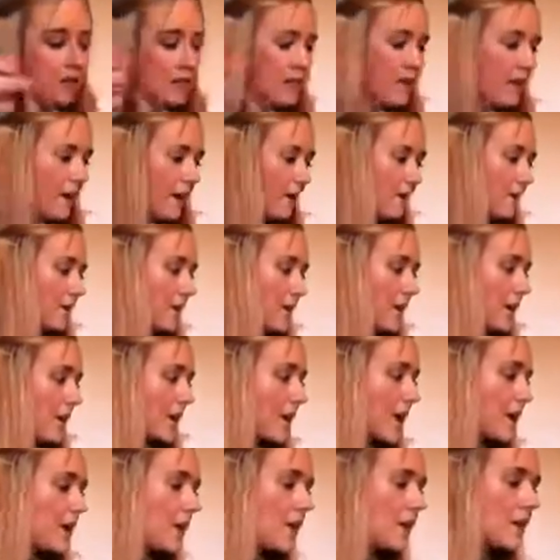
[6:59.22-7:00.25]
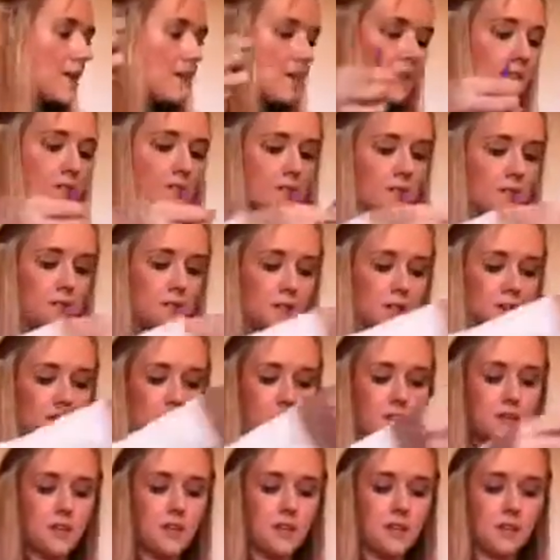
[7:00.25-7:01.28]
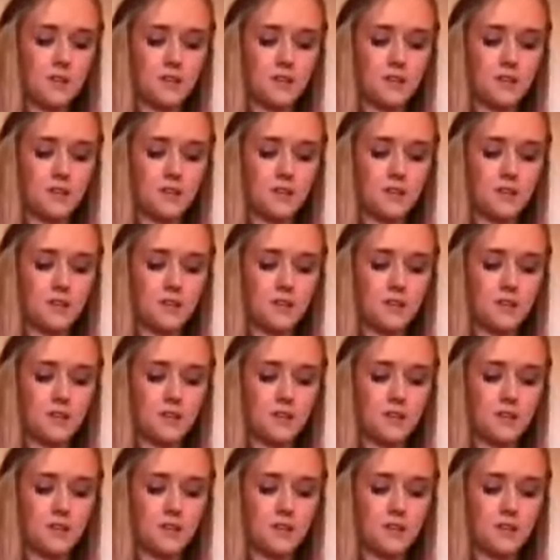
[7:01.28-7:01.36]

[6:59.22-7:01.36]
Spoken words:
Now, this is the